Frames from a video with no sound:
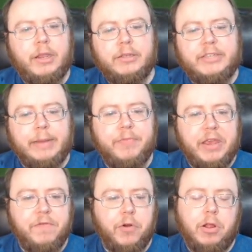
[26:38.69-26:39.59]
Same
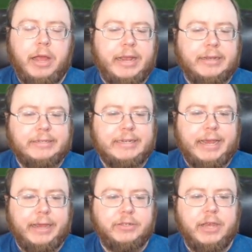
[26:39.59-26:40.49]
thing for client
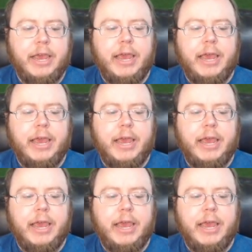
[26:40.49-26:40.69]
SDKs.